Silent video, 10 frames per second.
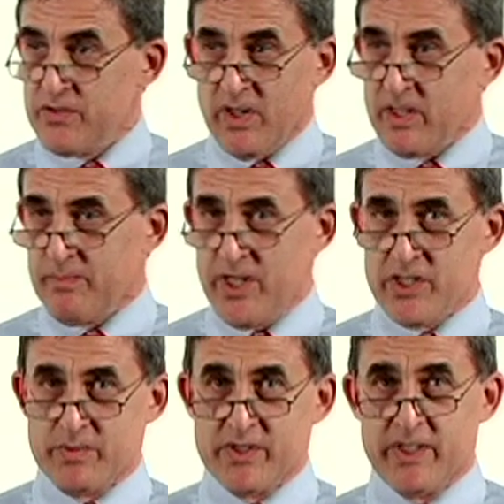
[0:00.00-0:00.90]
of all the
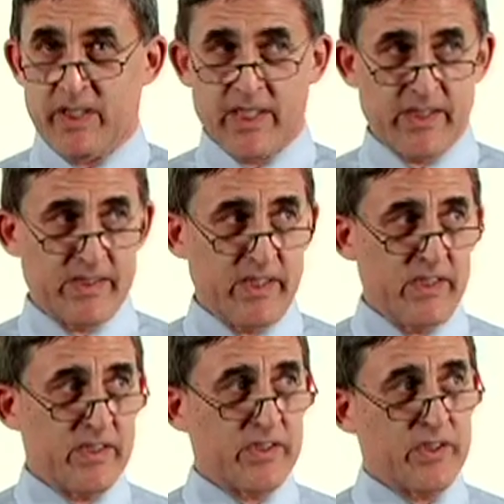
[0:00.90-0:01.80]
patients with celiac
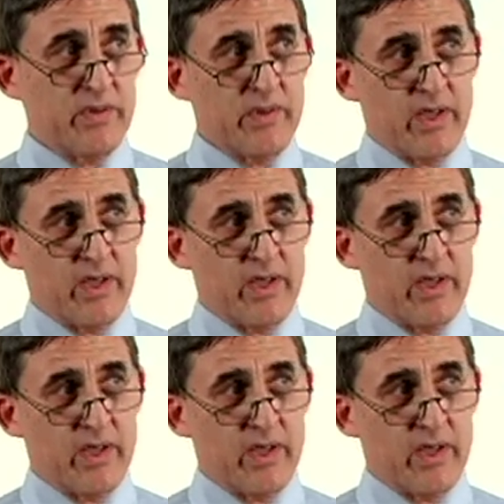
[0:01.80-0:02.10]
disease. And so